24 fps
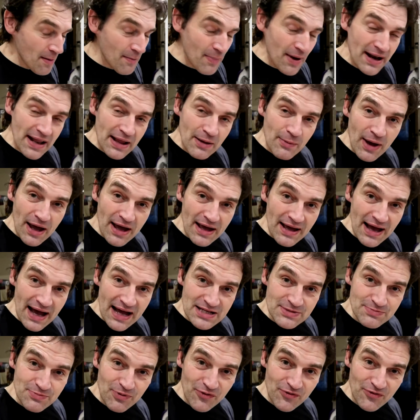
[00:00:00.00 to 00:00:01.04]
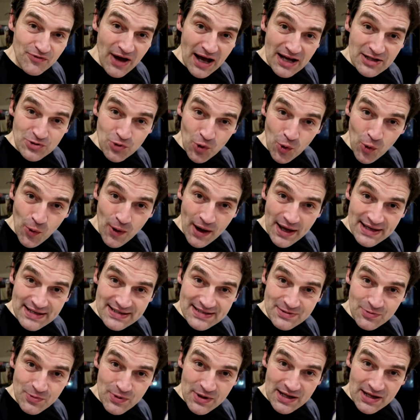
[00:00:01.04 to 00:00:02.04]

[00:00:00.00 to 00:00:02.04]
But anyway, as, as always,